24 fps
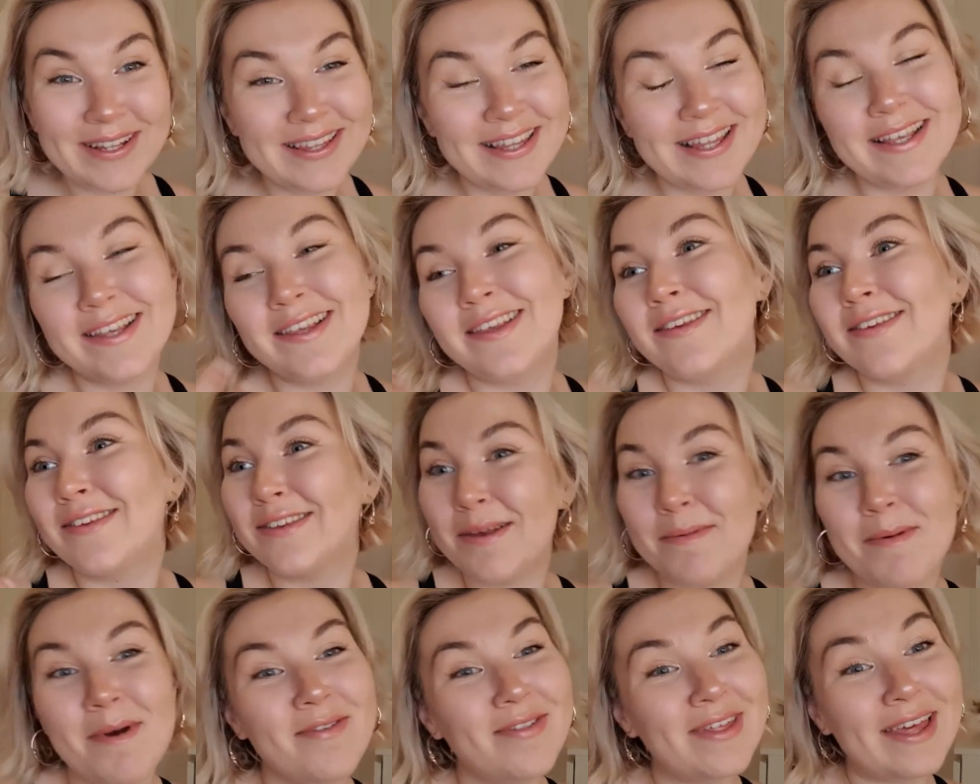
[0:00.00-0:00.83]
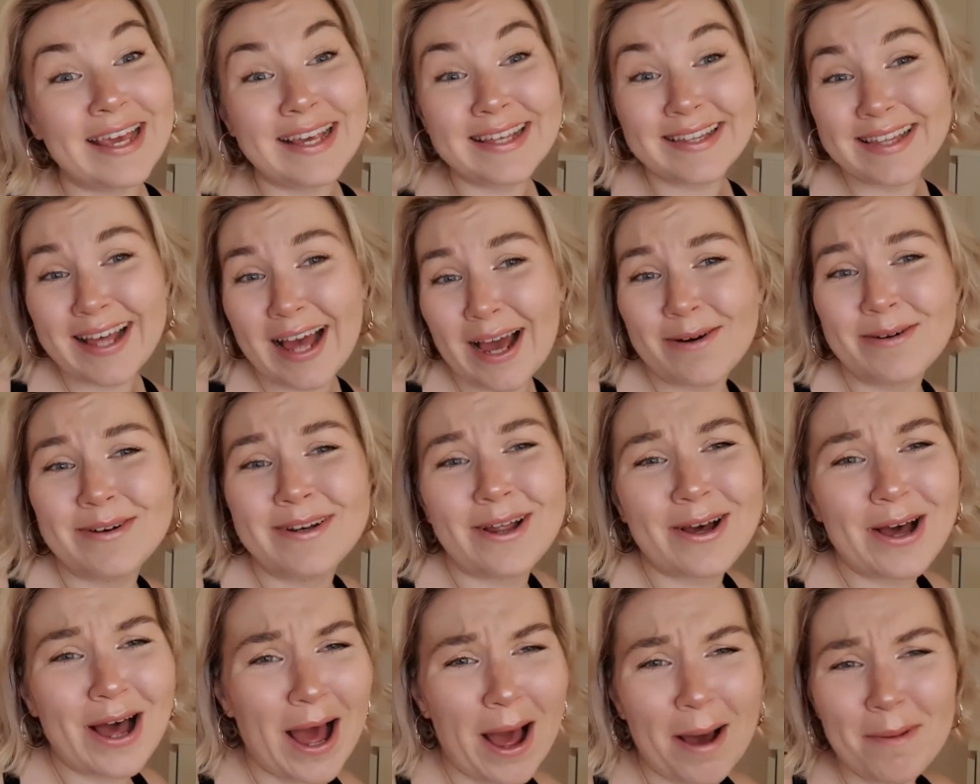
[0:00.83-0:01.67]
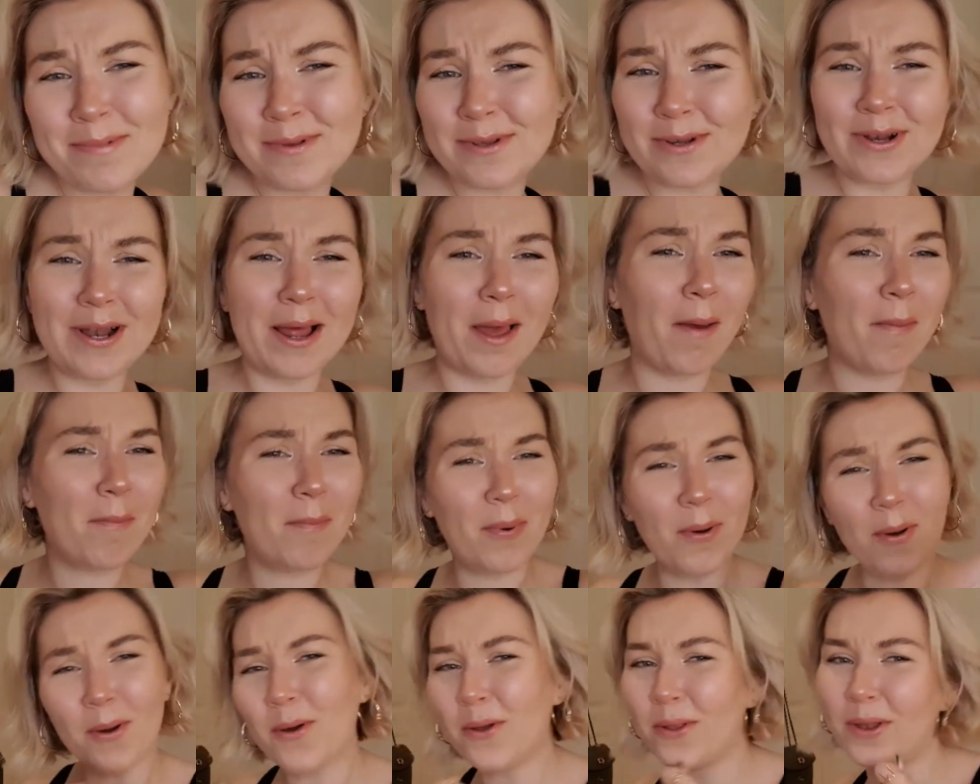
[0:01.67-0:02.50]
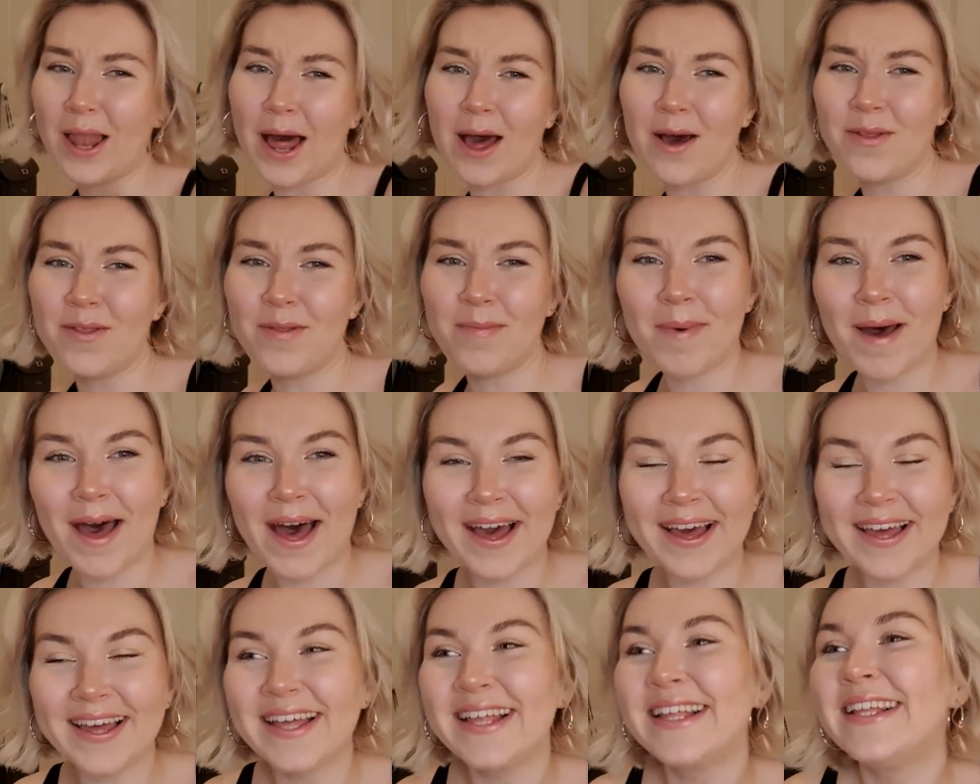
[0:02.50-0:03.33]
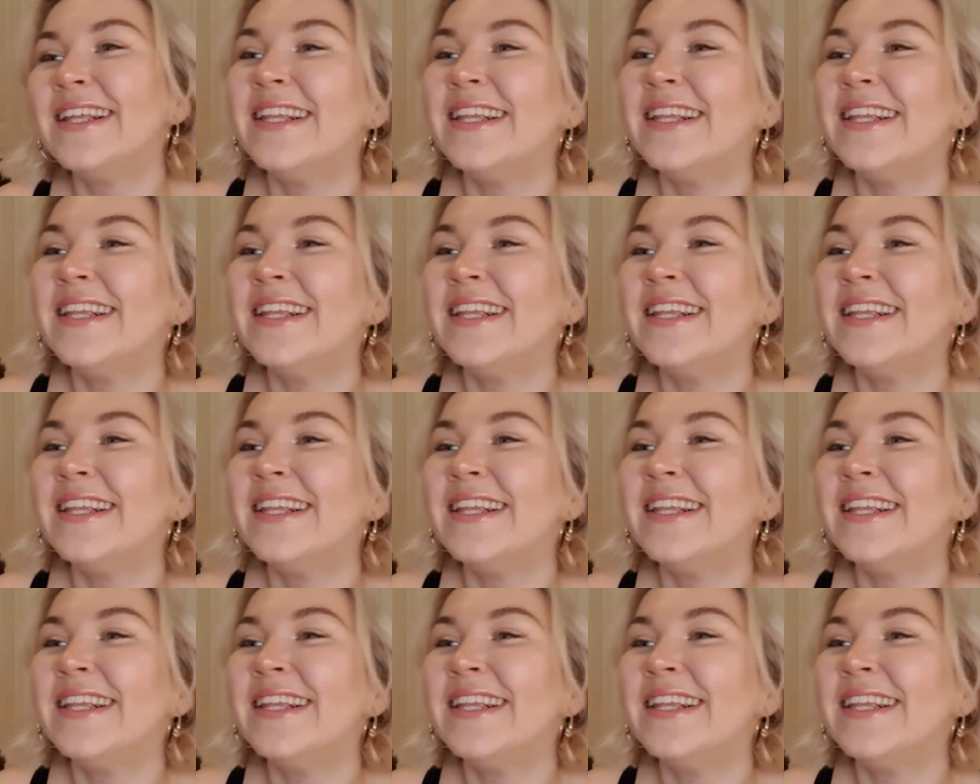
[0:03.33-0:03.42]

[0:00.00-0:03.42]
there's some of these that I would absolutely pull out the bag.